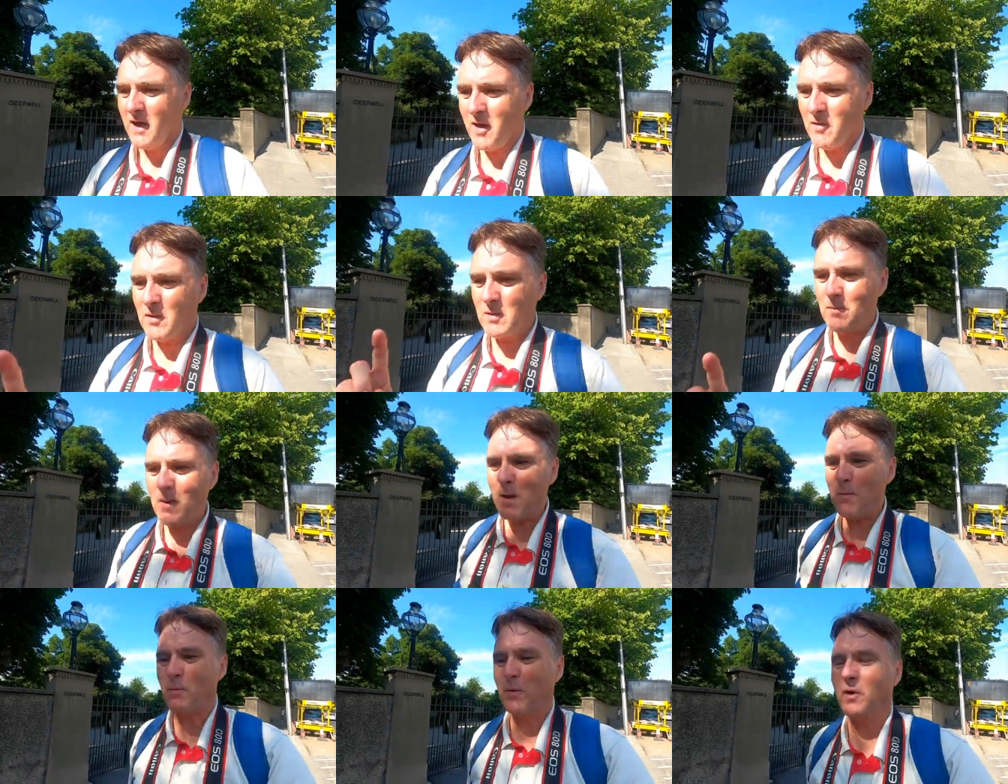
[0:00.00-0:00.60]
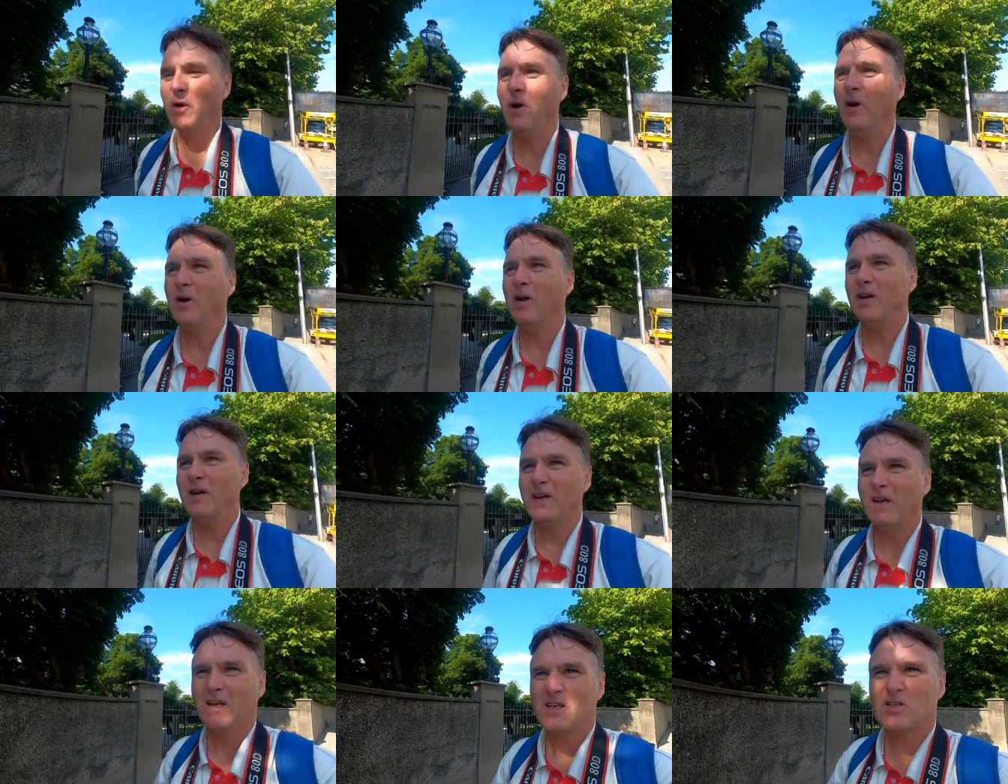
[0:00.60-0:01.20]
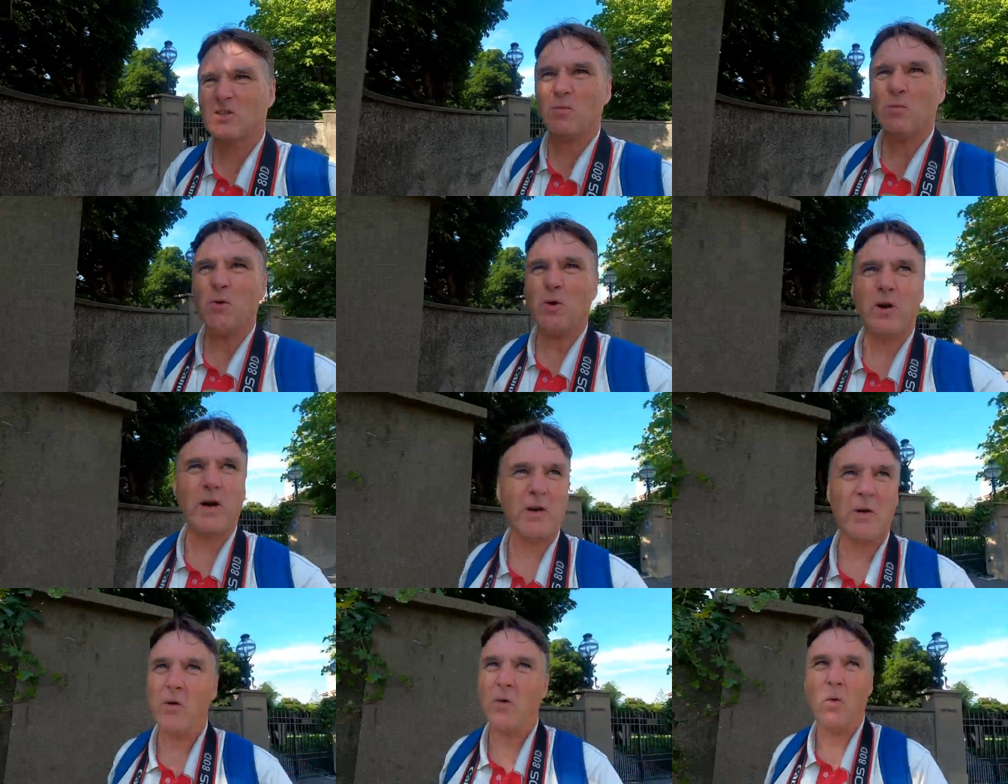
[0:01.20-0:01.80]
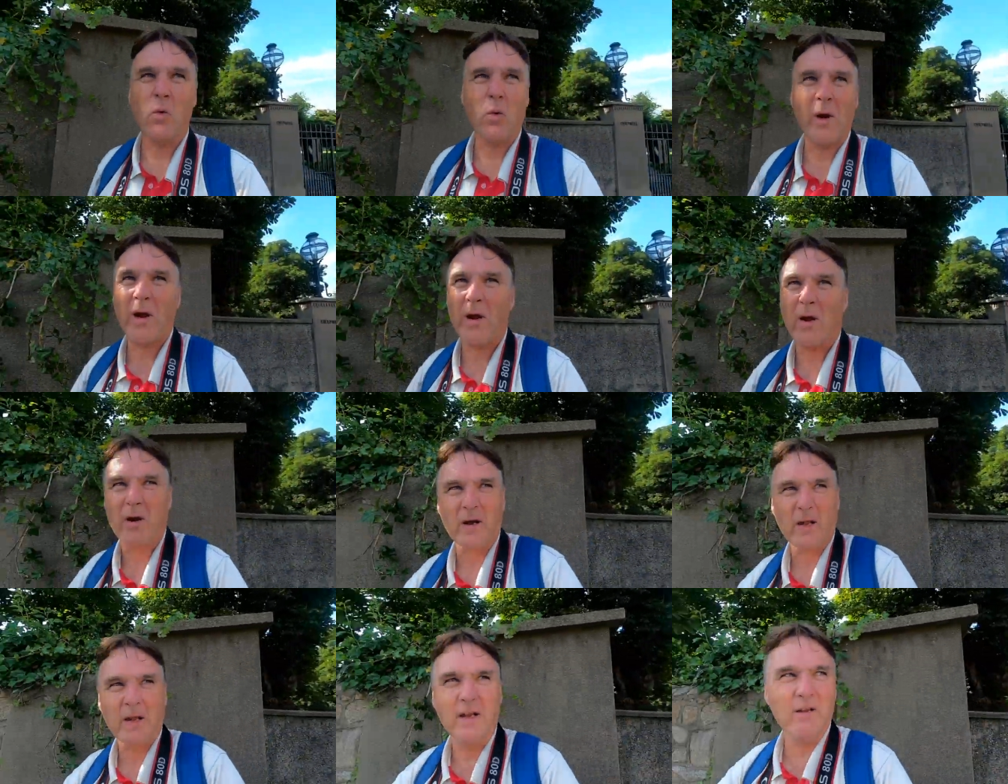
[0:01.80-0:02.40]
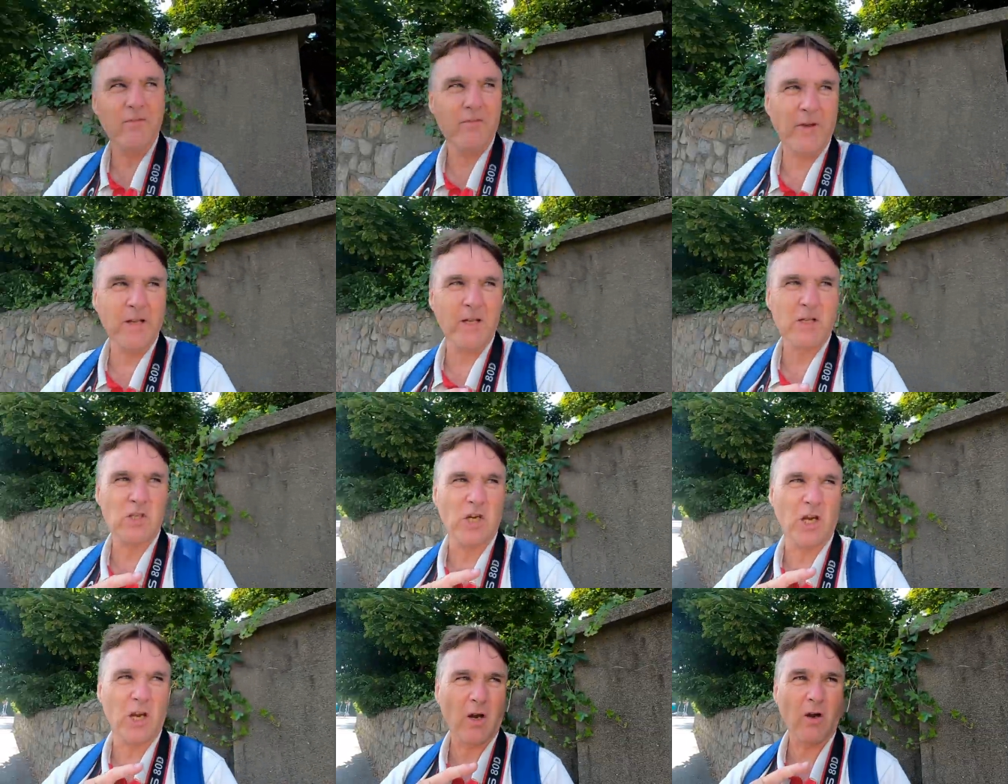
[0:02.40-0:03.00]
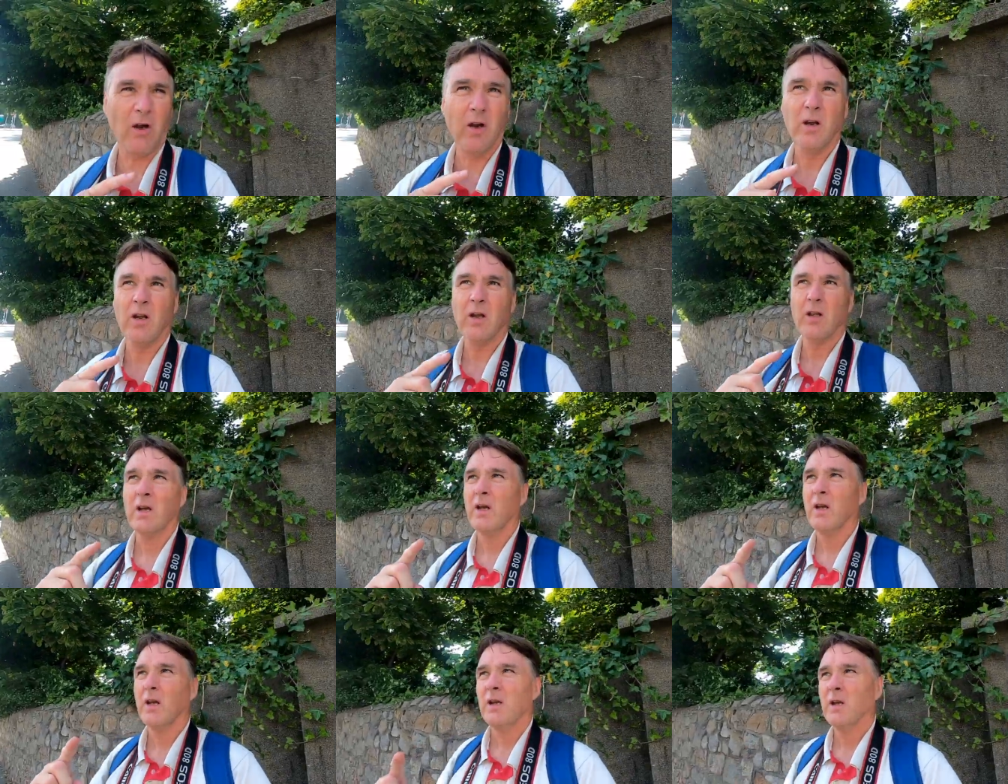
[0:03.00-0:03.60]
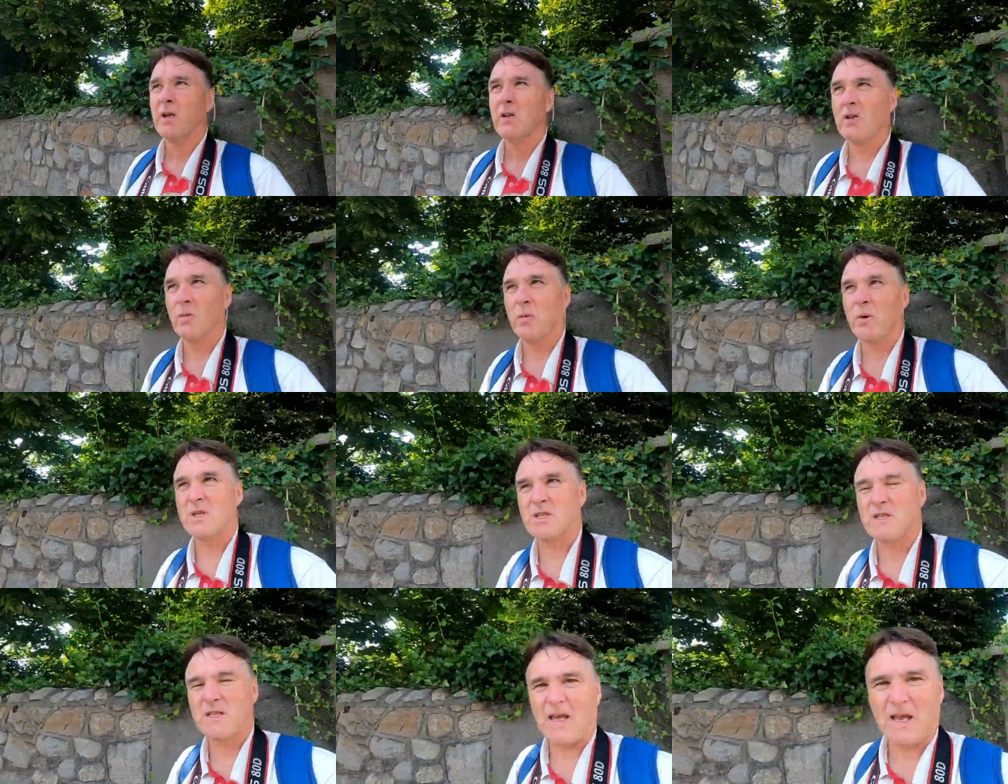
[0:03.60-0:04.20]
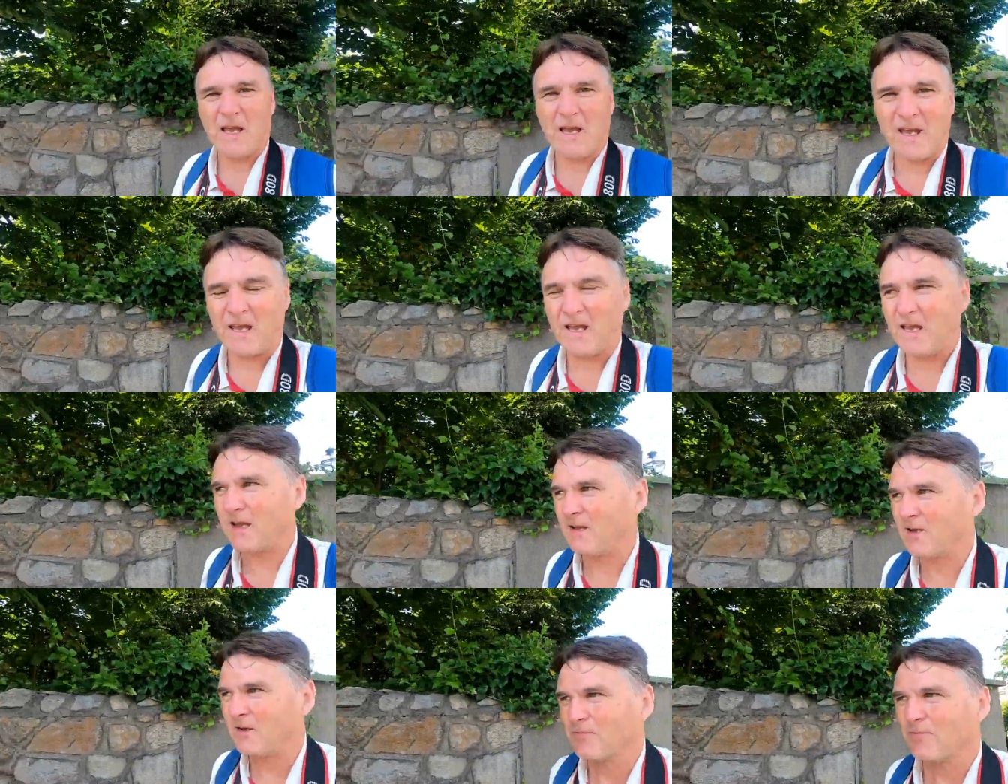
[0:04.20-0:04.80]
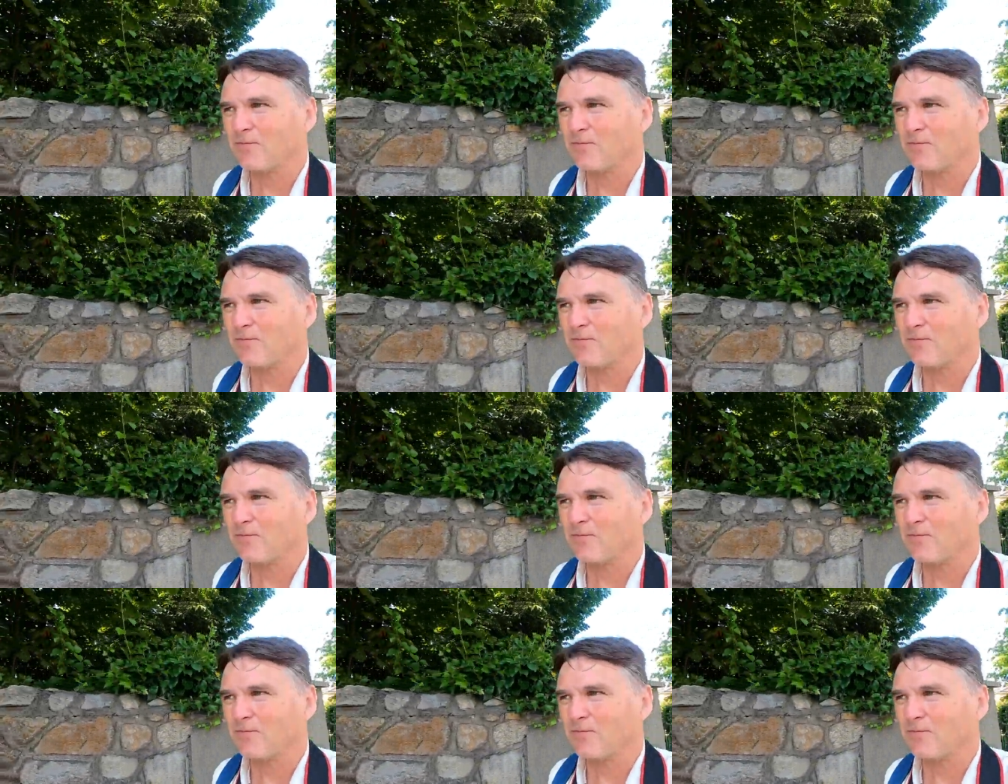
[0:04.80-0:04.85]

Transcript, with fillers: I remember somewhere, I don't know where in the village here, there was a,